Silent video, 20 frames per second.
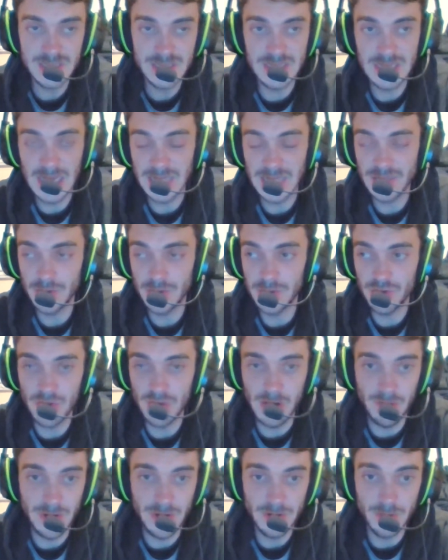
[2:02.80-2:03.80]
He has got a
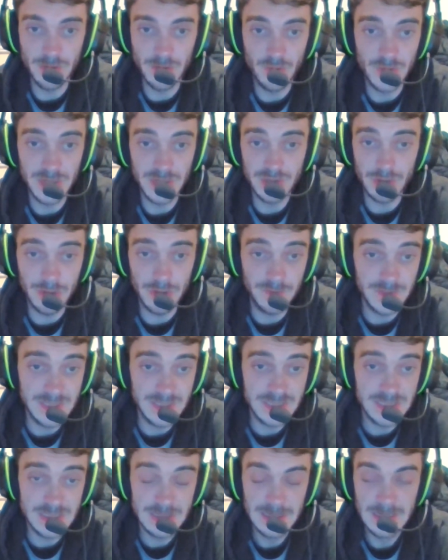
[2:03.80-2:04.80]
track record of winning
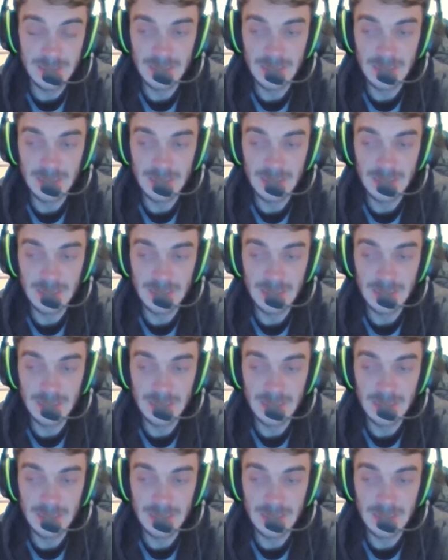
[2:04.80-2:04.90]
trophies.